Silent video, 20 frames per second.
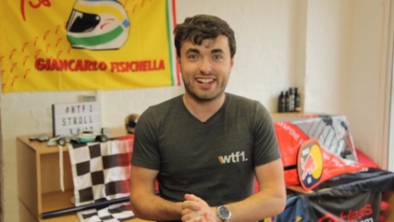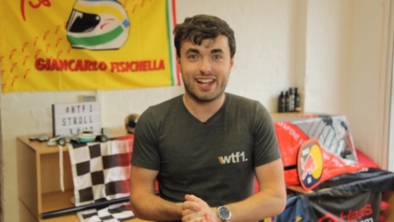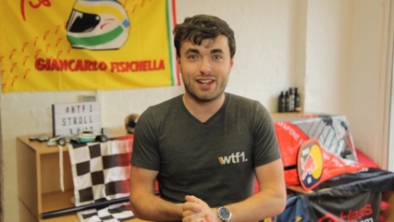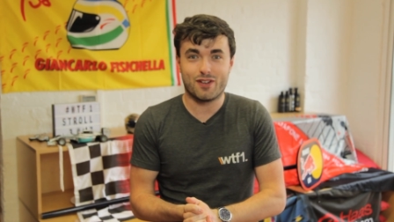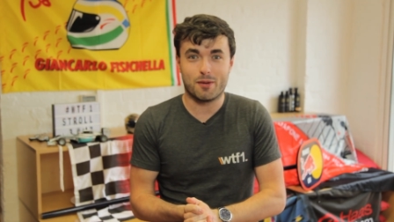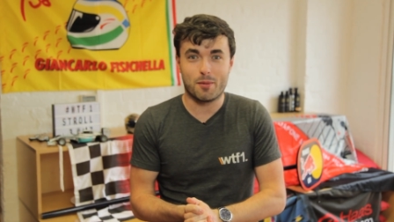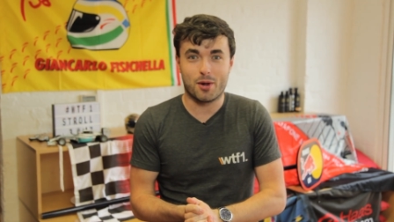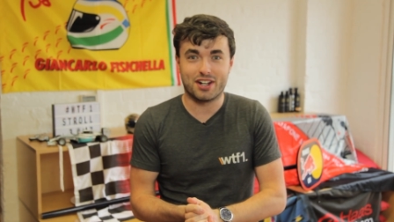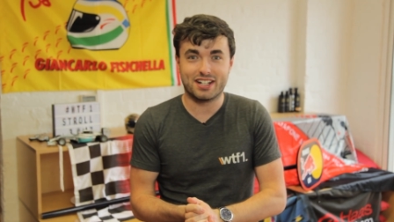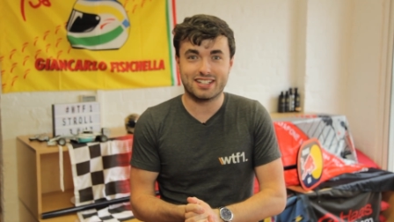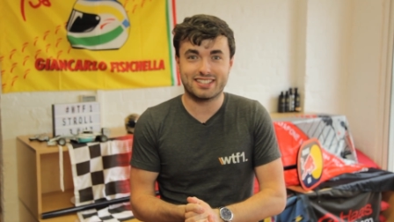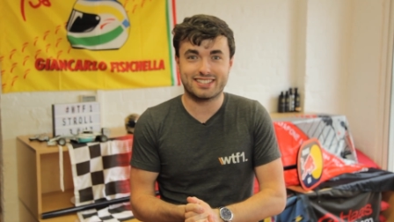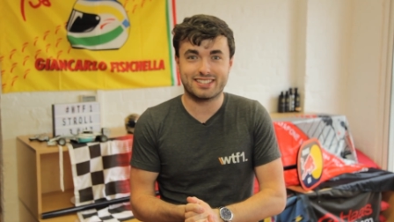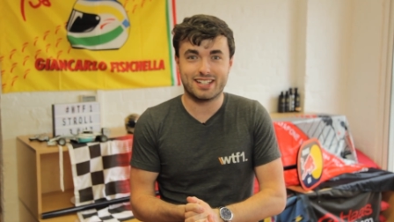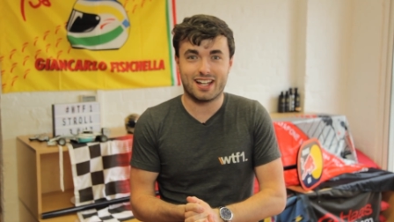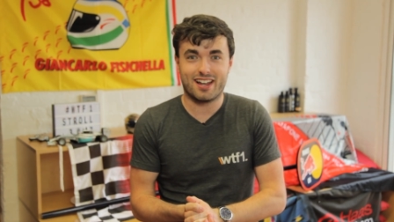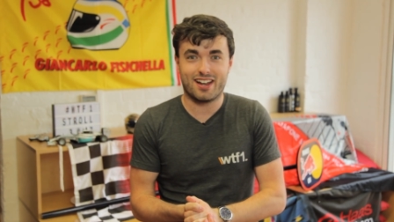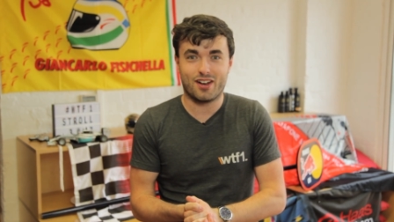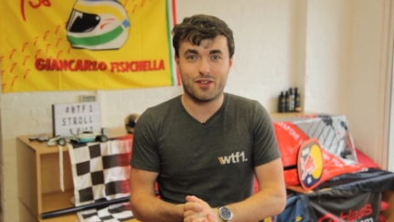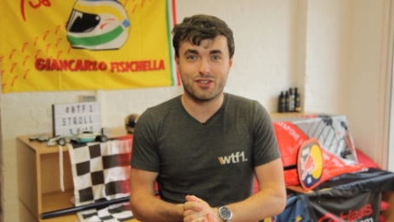if I'm honest,
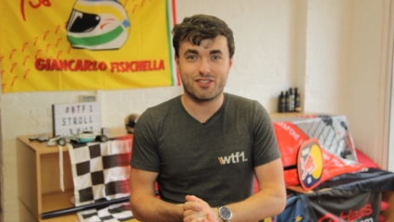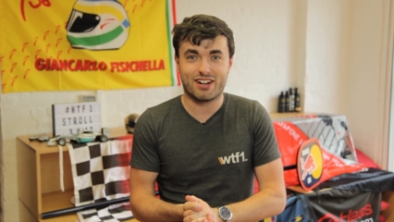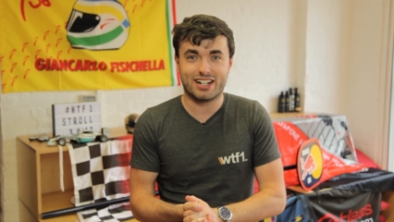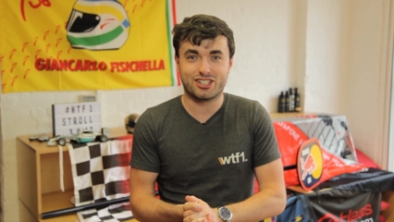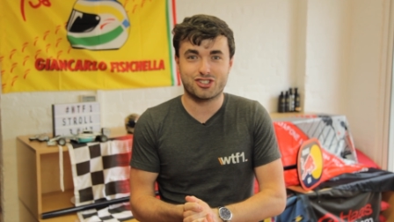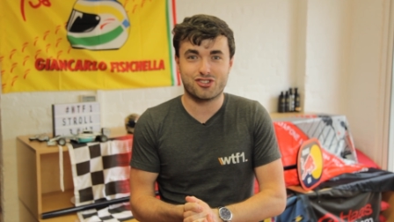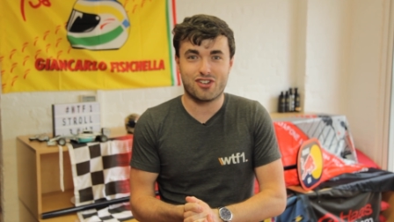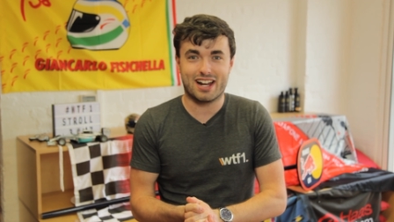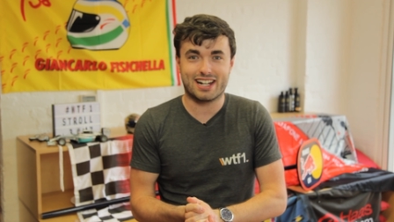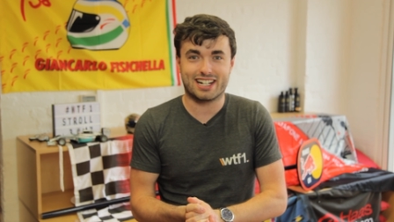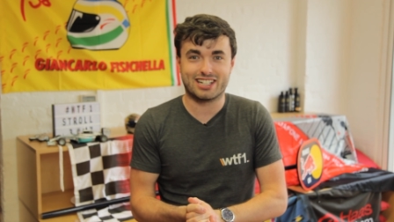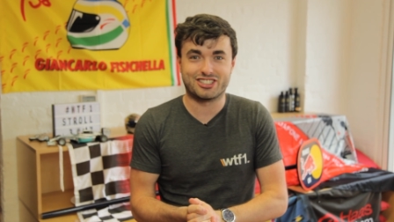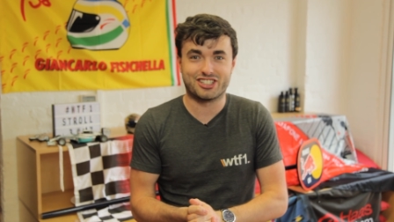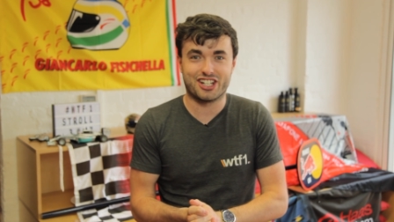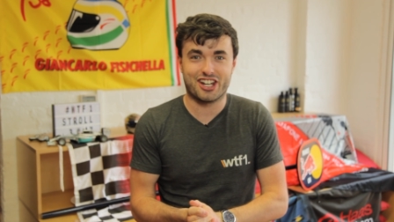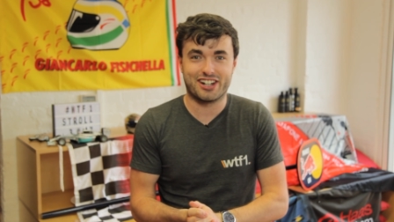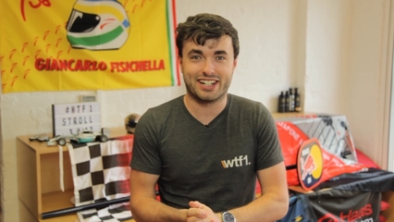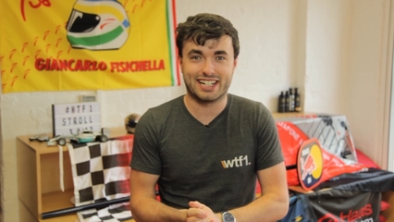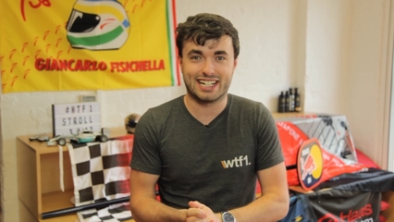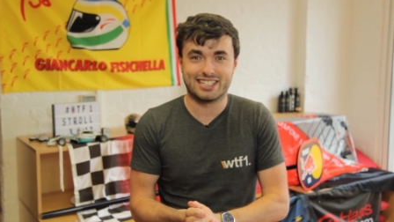uh, on the racetrack and
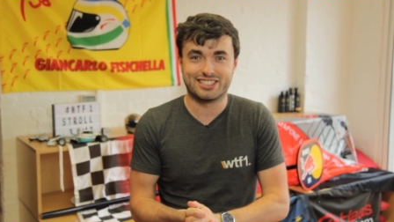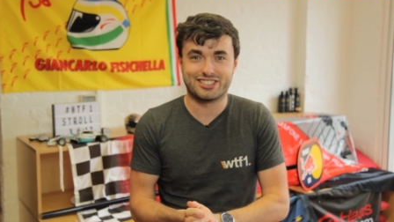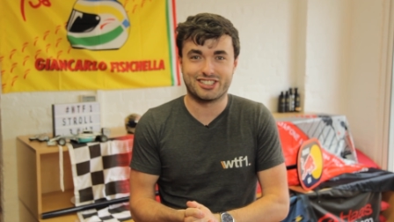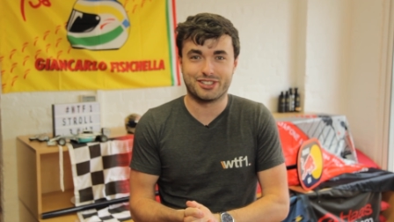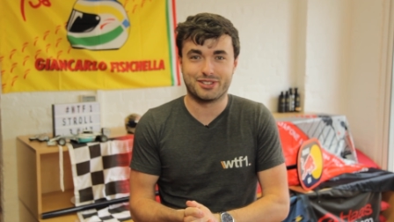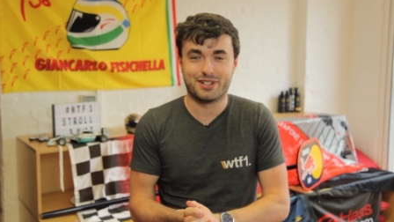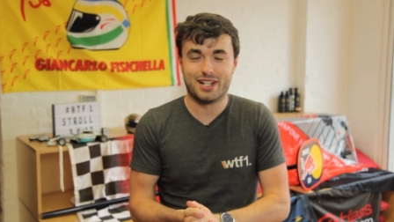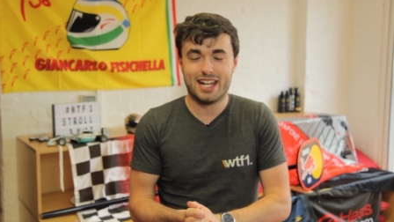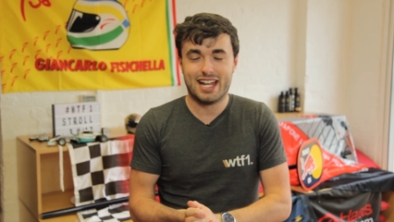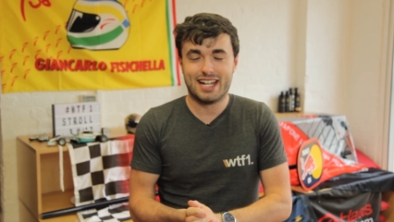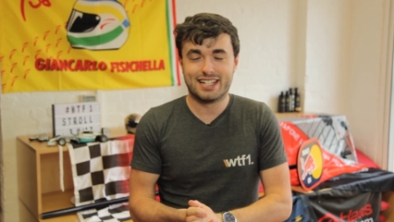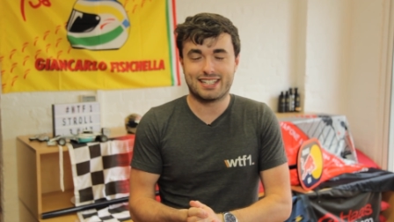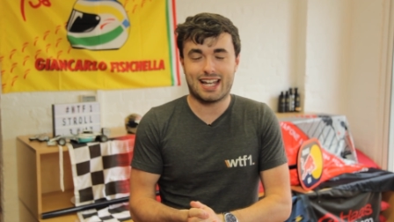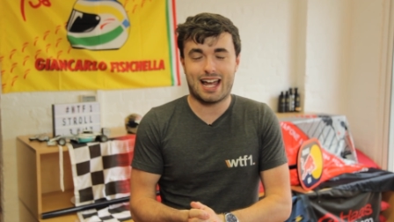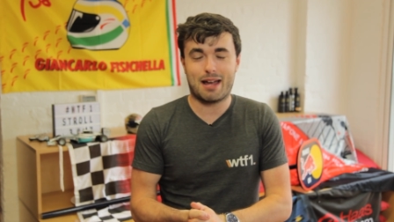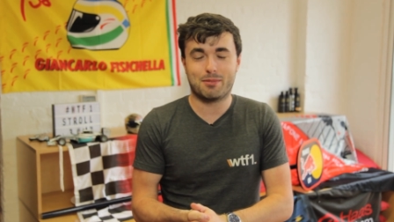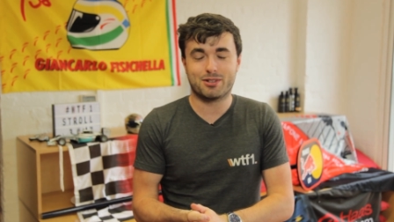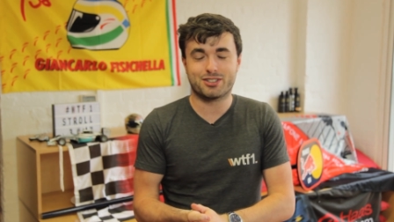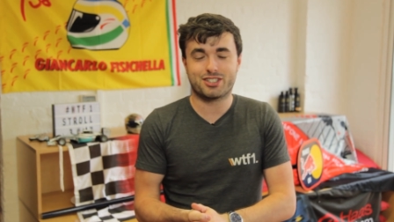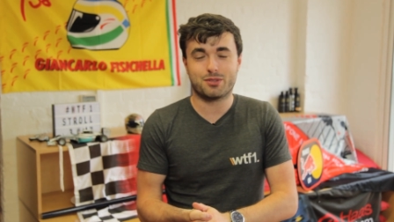turning into to
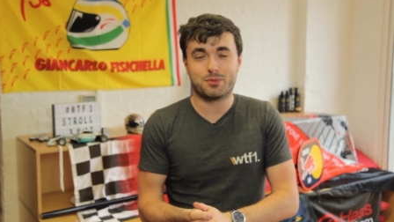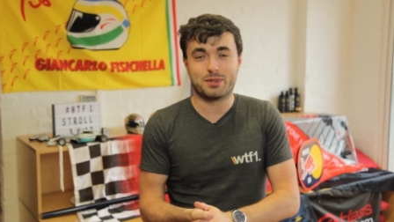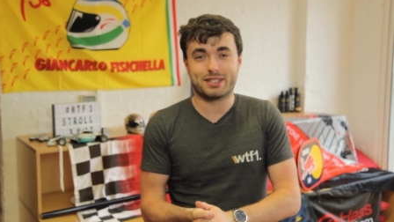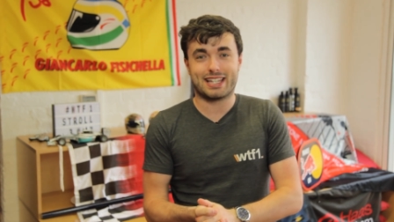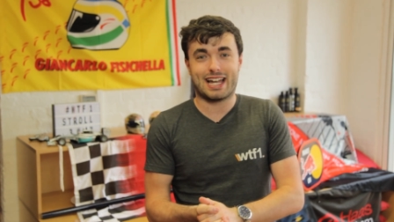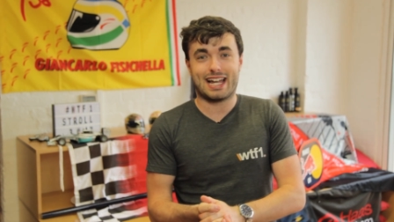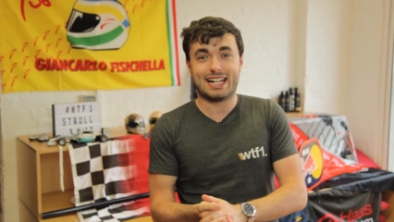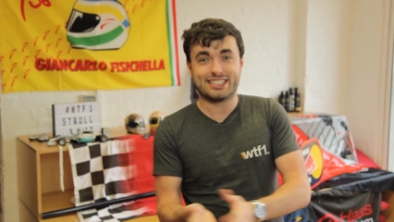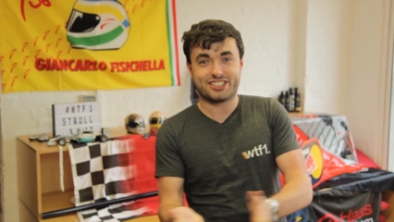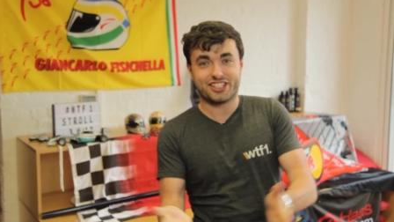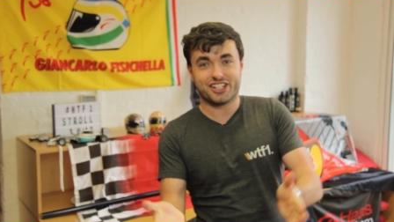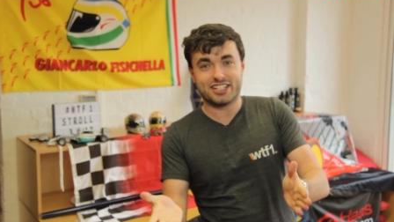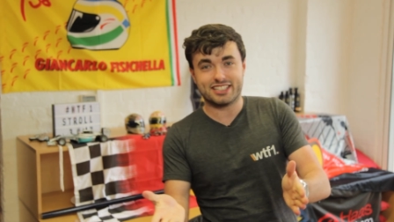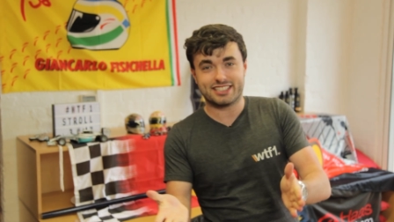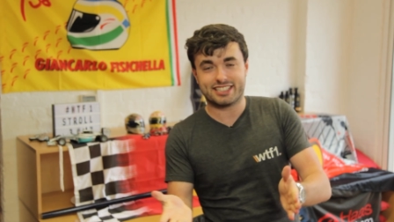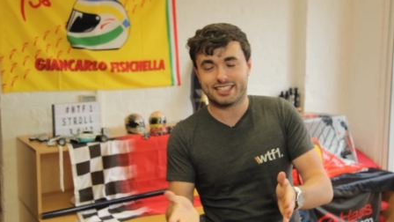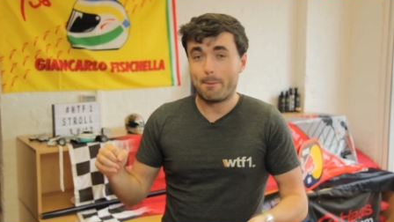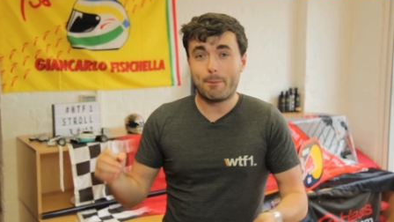Hamilton with that incident.